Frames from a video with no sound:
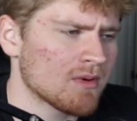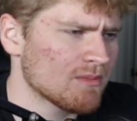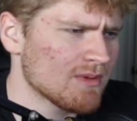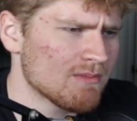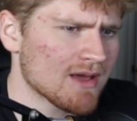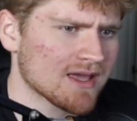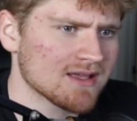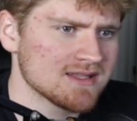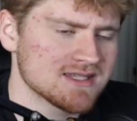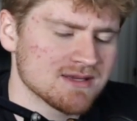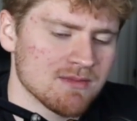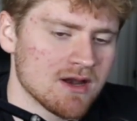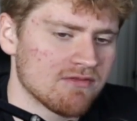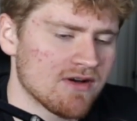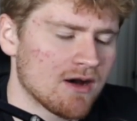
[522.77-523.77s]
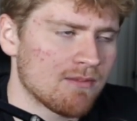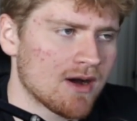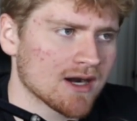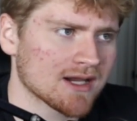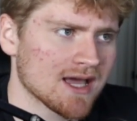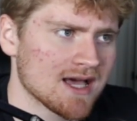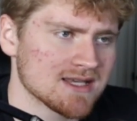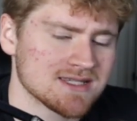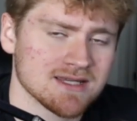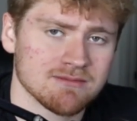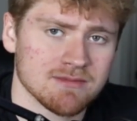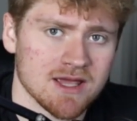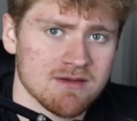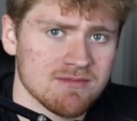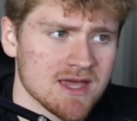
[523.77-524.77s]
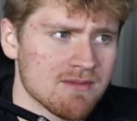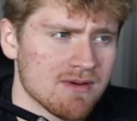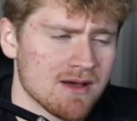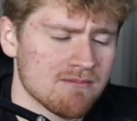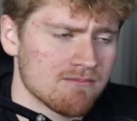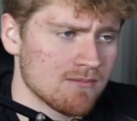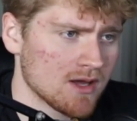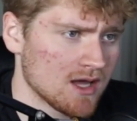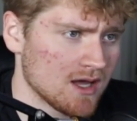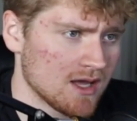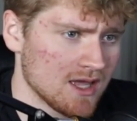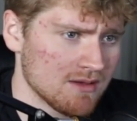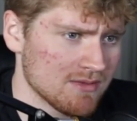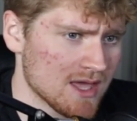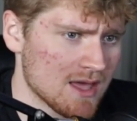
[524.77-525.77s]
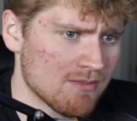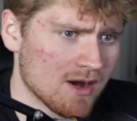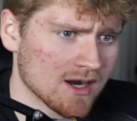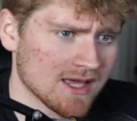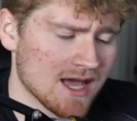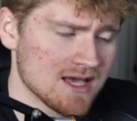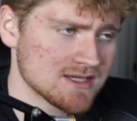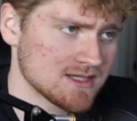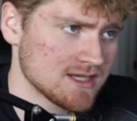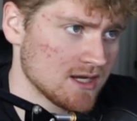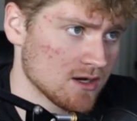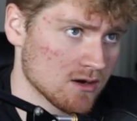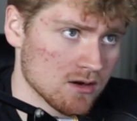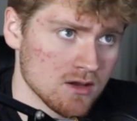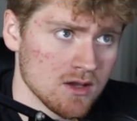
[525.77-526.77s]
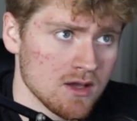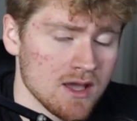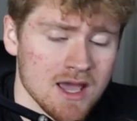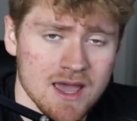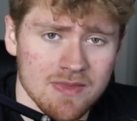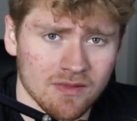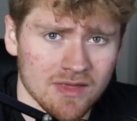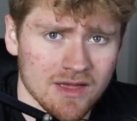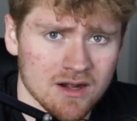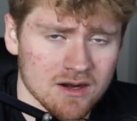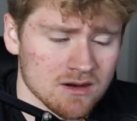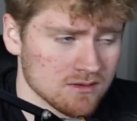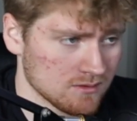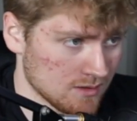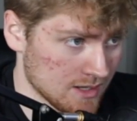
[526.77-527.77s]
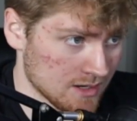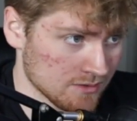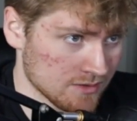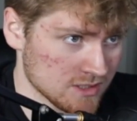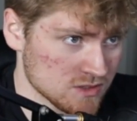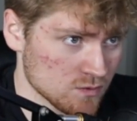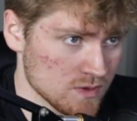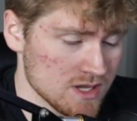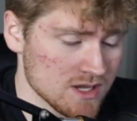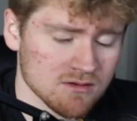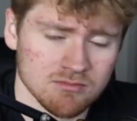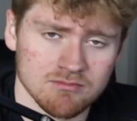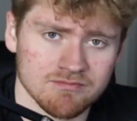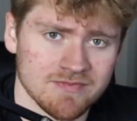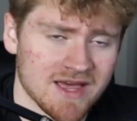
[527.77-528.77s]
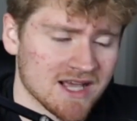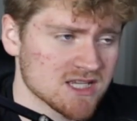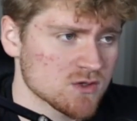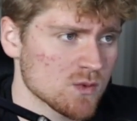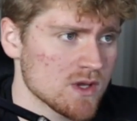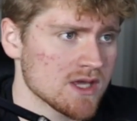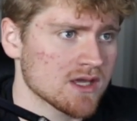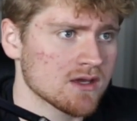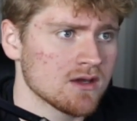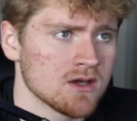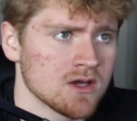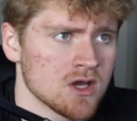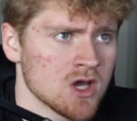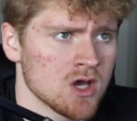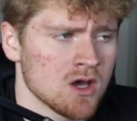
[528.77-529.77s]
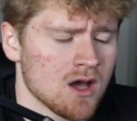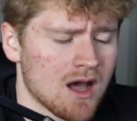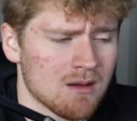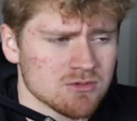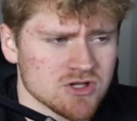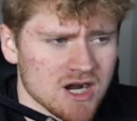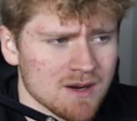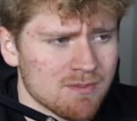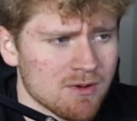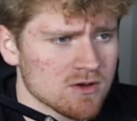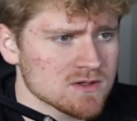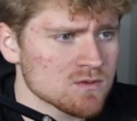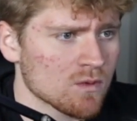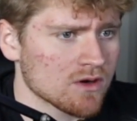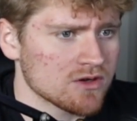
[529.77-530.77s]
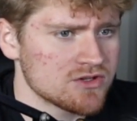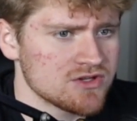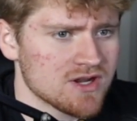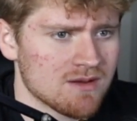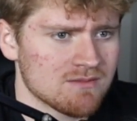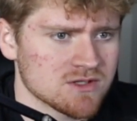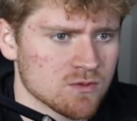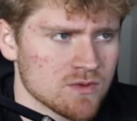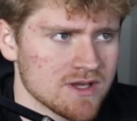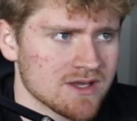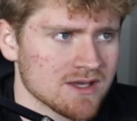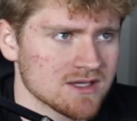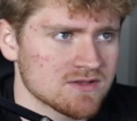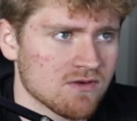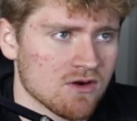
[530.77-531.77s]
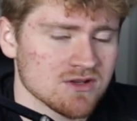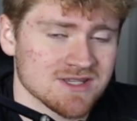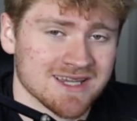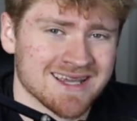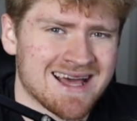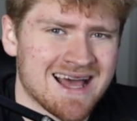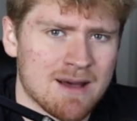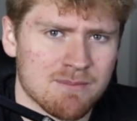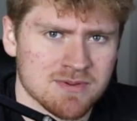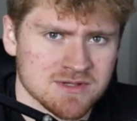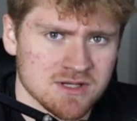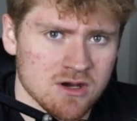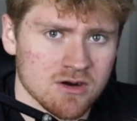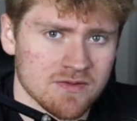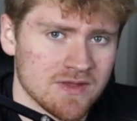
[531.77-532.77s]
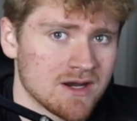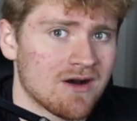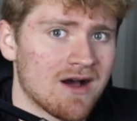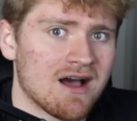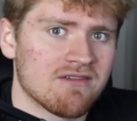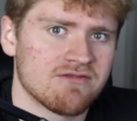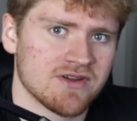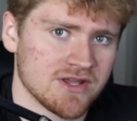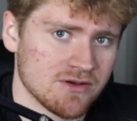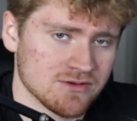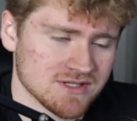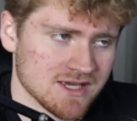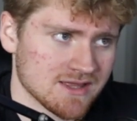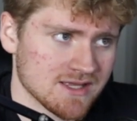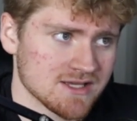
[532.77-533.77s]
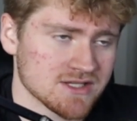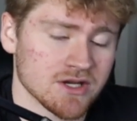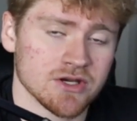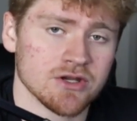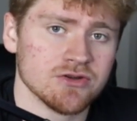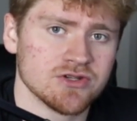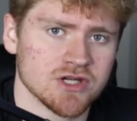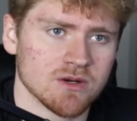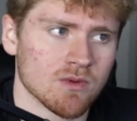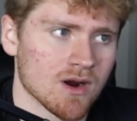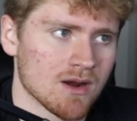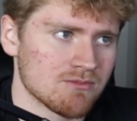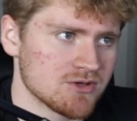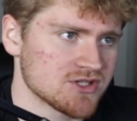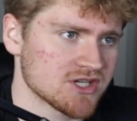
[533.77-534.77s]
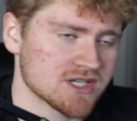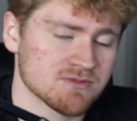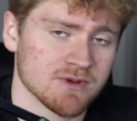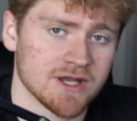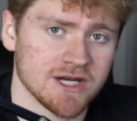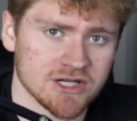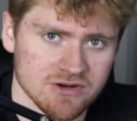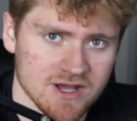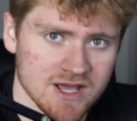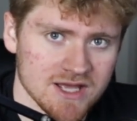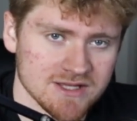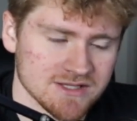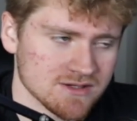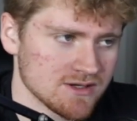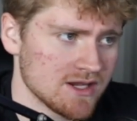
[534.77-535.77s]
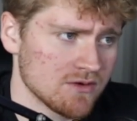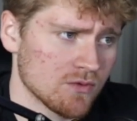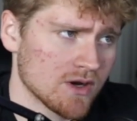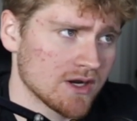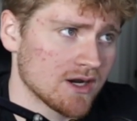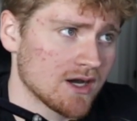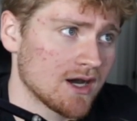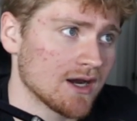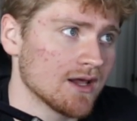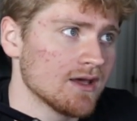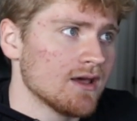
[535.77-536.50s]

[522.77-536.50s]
making some NFL podcasts, NBA podcasts here in the later this week, next week. I'm trying to post 1 or 2 times a week as far as like an episode, and then I'll have videos like this on YouTube where I'm just explaining trades and whatnot.